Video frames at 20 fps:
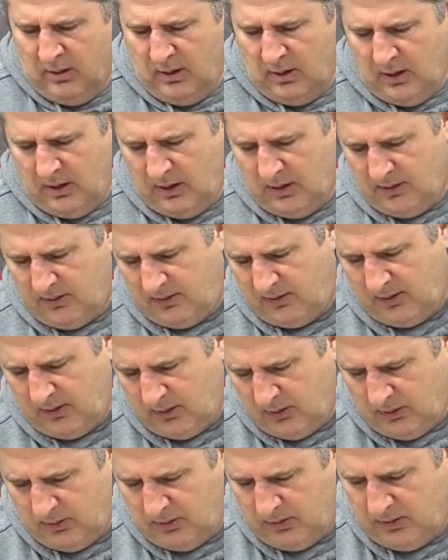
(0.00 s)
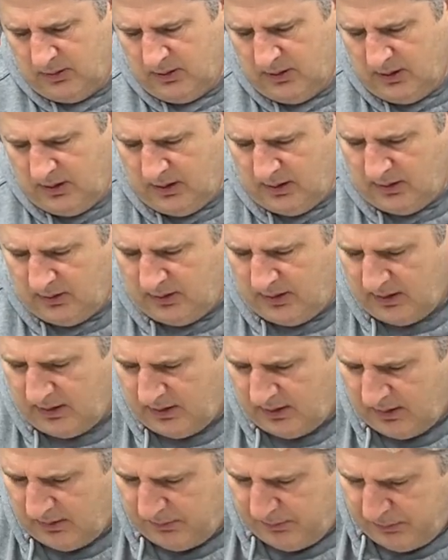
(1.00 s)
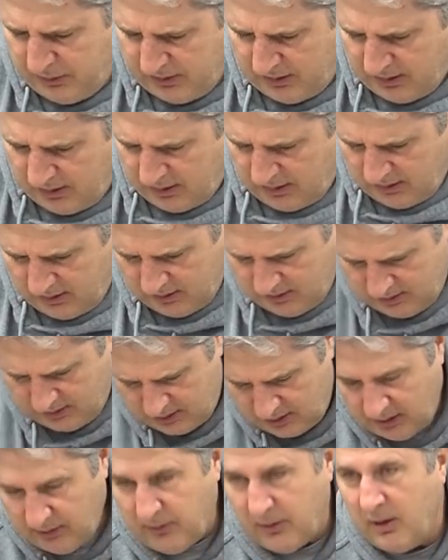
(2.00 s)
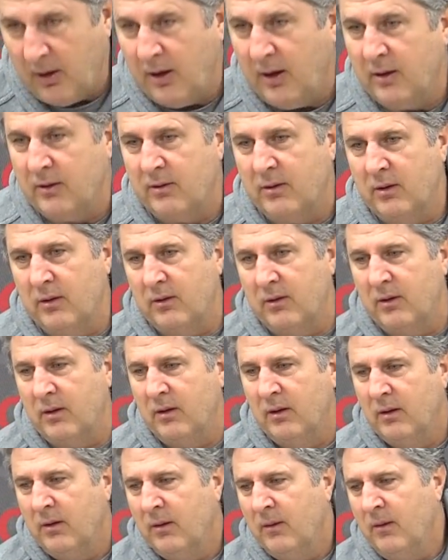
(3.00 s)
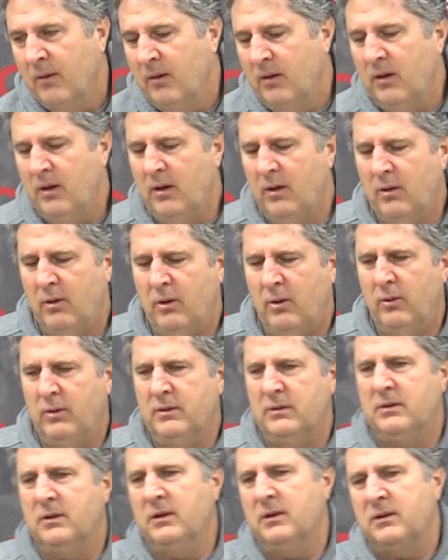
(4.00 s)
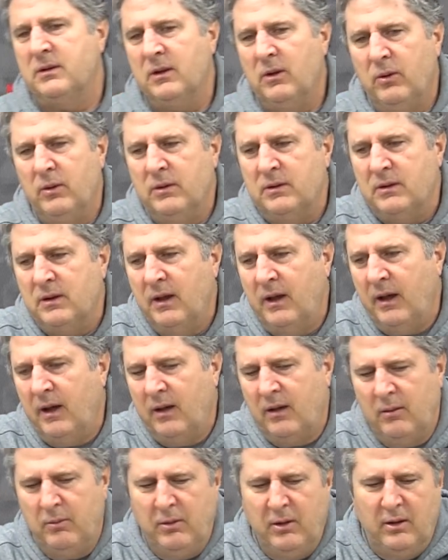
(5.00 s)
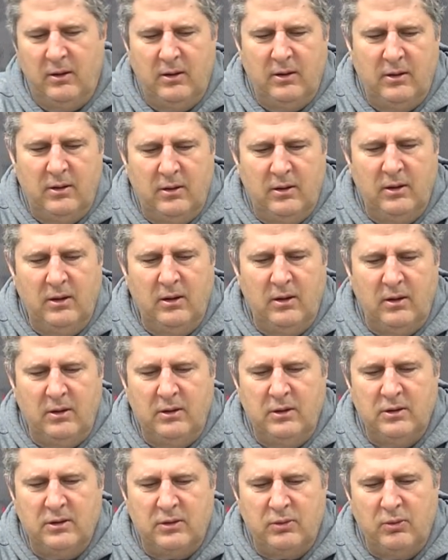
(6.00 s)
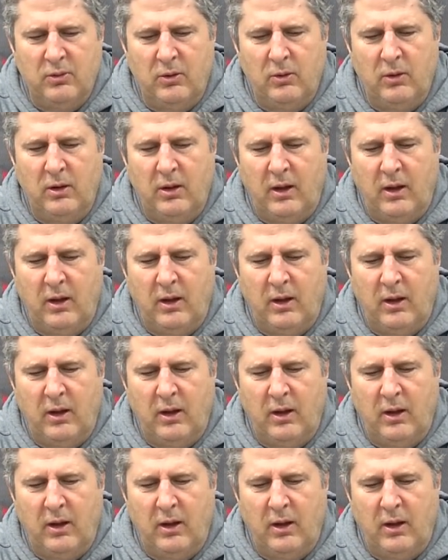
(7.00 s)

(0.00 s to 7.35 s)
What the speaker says: And so, you know, you end up generalized as, you know, always this, always that. I mean, you know, you just roll